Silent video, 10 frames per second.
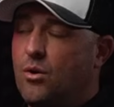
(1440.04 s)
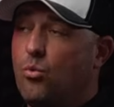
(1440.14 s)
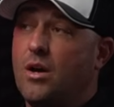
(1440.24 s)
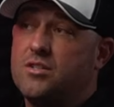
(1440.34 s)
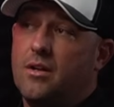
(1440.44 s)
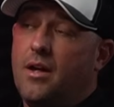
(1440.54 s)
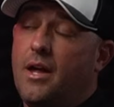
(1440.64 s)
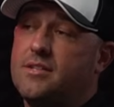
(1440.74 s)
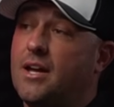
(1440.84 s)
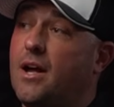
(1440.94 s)
Well, it's,
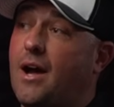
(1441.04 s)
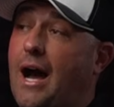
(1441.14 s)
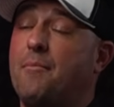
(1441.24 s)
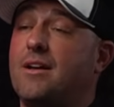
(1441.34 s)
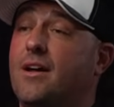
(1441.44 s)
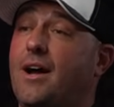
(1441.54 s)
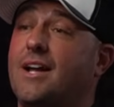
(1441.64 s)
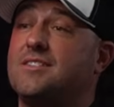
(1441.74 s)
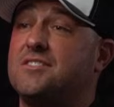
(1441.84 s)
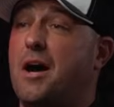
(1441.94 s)
it's, I'm not, I
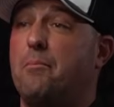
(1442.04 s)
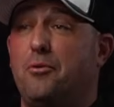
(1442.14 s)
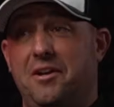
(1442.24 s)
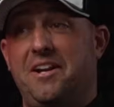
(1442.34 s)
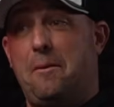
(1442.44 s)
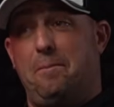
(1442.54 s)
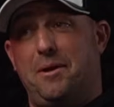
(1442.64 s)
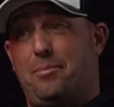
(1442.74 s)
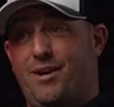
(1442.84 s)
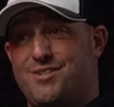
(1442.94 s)
guess it's not brilliant in a big
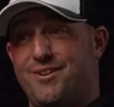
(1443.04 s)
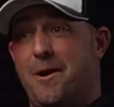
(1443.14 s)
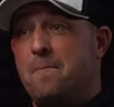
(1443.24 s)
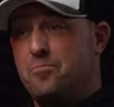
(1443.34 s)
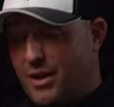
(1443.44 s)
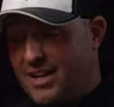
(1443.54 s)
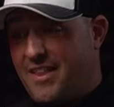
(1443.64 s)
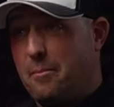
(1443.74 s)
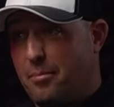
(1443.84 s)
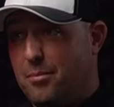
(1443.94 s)
picture, but in
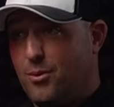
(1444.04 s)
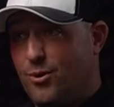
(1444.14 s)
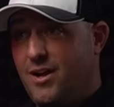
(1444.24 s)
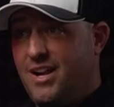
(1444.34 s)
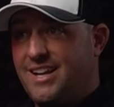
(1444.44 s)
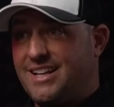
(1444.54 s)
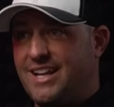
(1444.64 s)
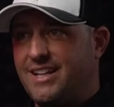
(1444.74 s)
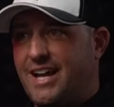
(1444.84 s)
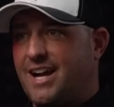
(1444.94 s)
that bubble,
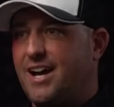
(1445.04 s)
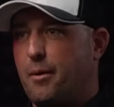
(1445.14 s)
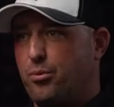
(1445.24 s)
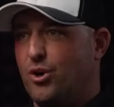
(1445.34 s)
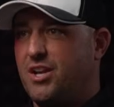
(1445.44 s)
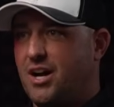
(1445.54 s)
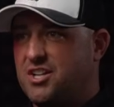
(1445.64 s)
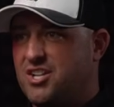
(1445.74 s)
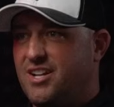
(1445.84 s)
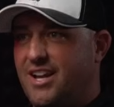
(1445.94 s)
getting that kind of
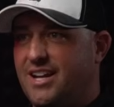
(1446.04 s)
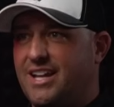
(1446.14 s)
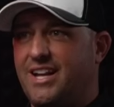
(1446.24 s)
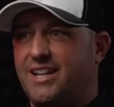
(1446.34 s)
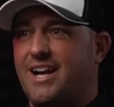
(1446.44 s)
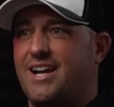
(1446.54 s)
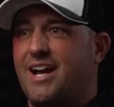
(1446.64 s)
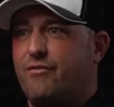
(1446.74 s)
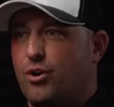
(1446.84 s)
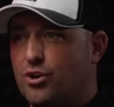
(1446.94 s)
production and getting that kind
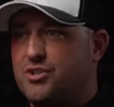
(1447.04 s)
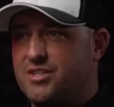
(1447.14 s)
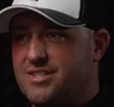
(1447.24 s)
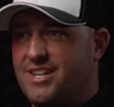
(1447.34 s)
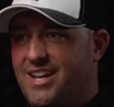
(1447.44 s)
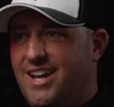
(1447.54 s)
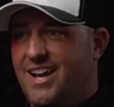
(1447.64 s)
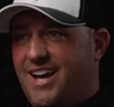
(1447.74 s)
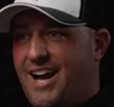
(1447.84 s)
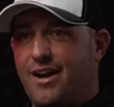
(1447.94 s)
of urgency
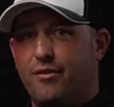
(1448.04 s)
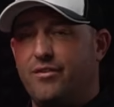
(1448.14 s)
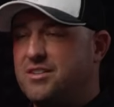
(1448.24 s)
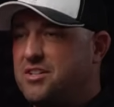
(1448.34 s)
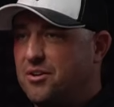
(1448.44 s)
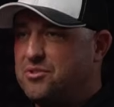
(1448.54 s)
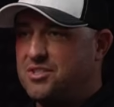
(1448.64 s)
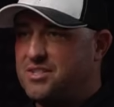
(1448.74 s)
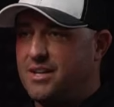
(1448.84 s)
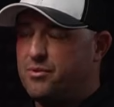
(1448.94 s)
out of these
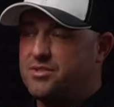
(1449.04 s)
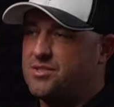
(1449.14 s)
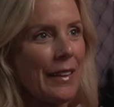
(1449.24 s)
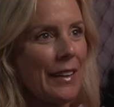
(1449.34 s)
coaches, it was.